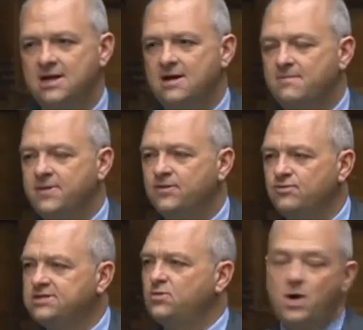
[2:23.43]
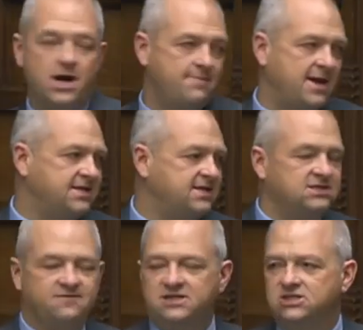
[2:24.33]
But the reason why I made an
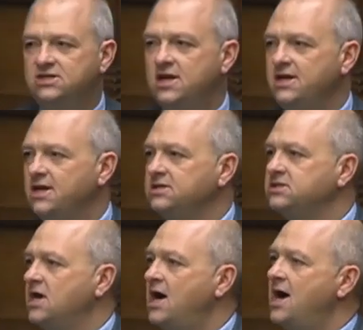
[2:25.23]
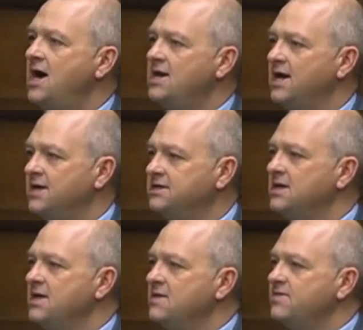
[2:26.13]
intervention earlier is to highlight
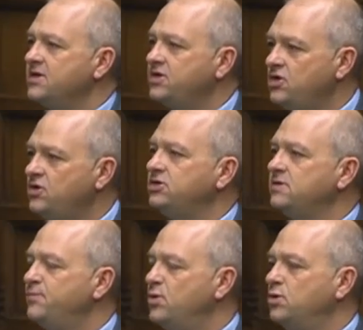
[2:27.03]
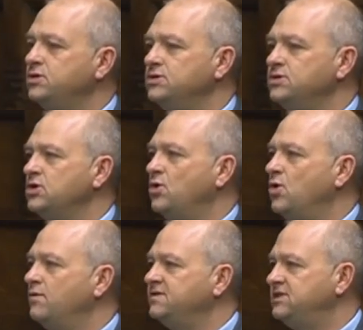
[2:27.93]
the huge importance
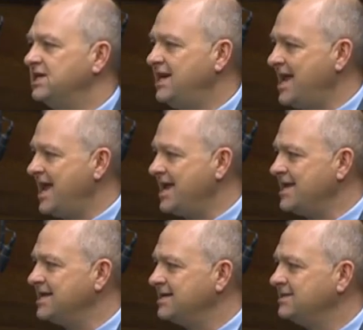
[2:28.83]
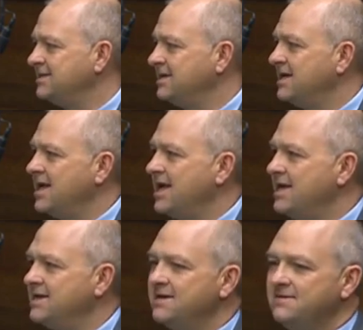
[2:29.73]
of delay
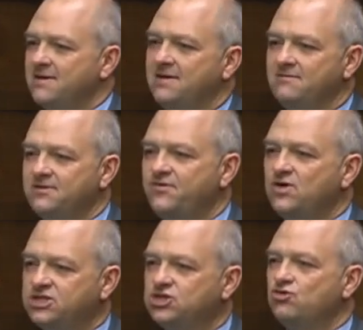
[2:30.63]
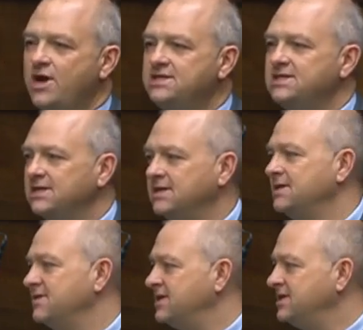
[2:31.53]
in frustrating
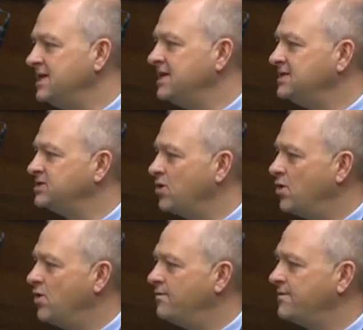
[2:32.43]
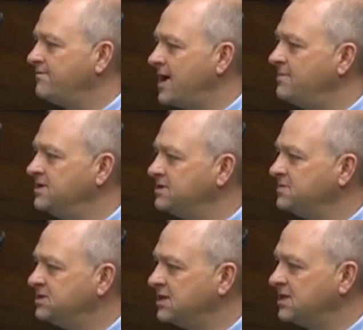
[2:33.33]
the needs of families, and
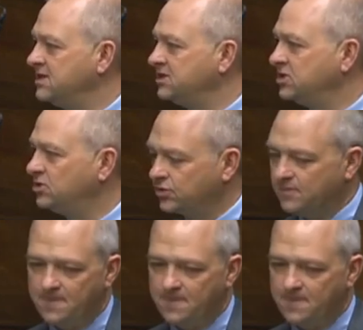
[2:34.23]
particularly the children.